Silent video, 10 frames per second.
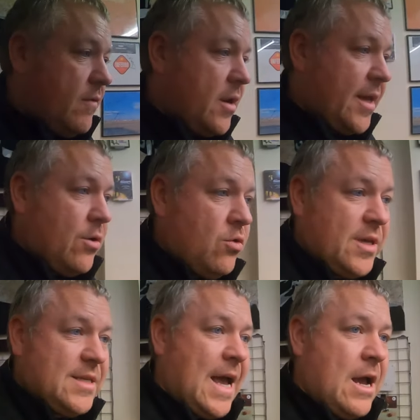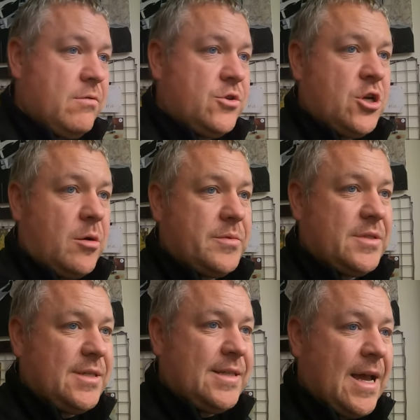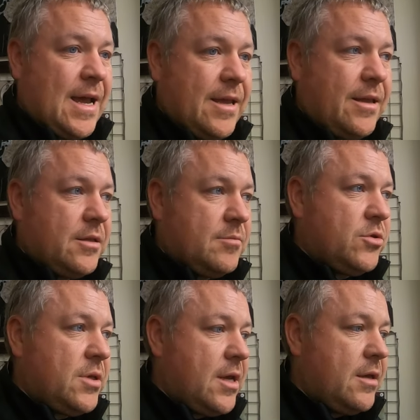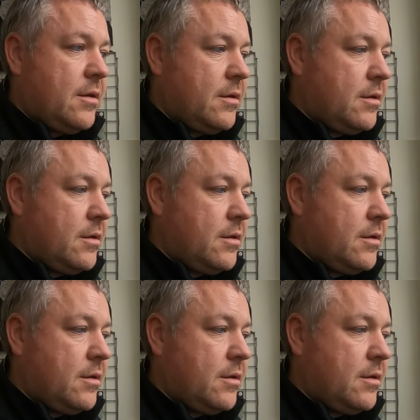I've got to get all this out of the shop today. It's Monday,